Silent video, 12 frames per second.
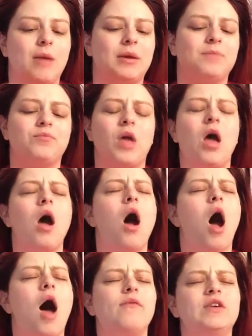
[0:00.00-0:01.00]
I mean,
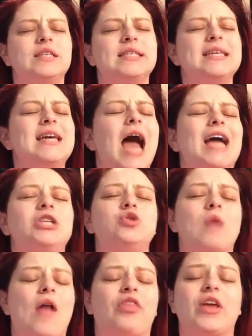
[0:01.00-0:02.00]
obviously, I do
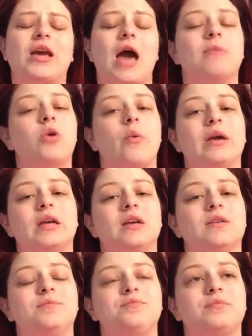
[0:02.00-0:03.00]
not think I'm
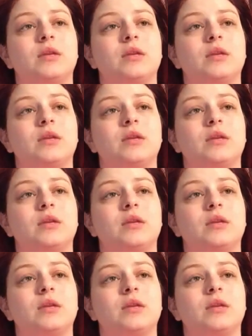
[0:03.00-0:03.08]
going